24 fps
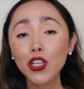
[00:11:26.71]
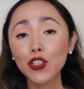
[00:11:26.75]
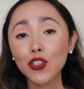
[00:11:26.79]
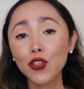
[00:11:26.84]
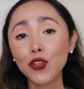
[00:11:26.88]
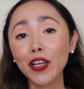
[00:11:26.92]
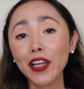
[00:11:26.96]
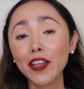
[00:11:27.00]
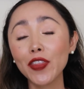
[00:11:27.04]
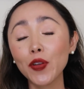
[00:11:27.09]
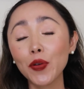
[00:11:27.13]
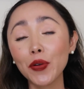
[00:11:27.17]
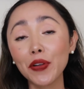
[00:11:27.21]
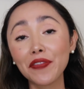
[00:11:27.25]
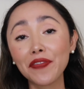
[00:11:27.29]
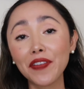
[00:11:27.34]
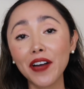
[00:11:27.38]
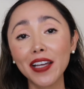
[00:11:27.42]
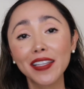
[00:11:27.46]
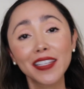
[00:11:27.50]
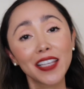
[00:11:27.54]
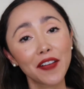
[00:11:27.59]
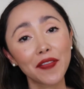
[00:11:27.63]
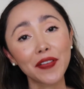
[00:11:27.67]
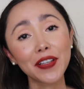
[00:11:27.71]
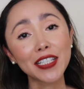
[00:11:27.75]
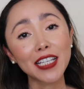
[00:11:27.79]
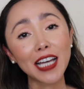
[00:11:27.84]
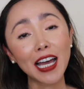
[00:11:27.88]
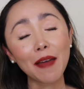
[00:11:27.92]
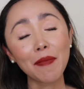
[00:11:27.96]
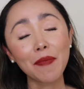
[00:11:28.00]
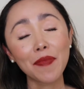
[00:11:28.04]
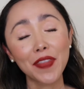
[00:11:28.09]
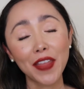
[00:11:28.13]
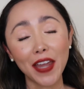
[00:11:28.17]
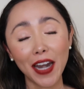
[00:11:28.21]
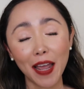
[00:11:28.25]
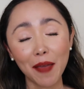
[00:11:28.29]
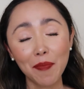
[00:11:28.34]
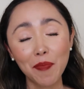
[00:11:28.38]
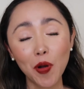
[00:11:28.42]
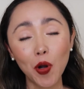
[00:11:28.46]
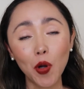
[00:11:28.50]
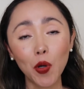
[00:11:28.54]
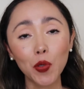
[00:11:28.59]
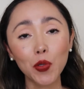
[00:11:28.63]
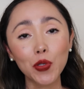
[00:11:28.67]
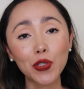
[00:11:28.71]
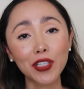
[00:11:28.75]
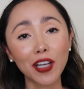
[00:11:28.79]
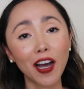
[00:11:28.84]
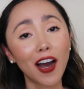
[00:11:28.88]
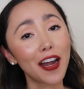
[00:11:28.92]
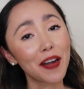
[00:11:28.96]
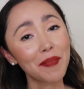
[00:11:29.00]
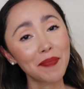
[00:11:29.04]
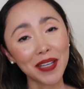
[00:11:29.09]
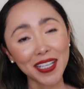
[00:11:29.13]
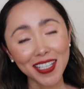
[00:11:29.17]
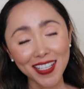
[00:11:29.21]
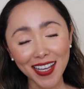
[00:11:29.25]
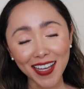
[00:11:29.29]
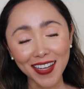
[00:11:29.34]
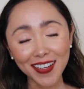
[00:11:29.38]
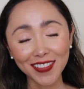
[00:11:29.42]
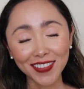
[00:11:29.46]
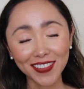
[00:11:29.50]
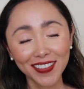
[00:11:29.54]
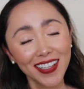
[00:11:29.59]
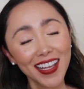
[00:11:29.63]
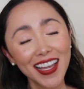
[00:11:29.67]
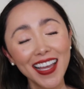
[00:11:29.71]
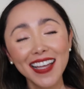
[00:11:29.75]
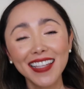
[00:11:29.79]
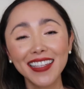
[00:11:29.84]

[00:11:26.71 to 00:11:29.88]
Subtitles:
so you get notified every time that I post on my channel.